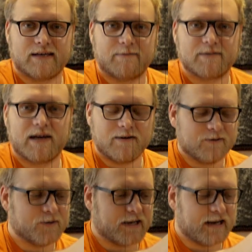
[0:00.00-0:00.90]
I'm tired of
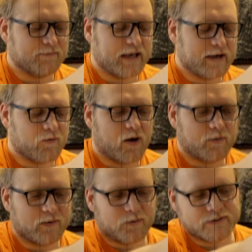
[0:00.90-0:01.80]
looking at a blank wall with
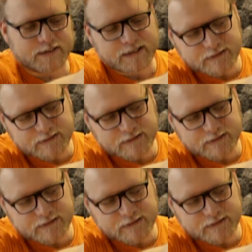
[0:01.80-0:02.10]
holes in it.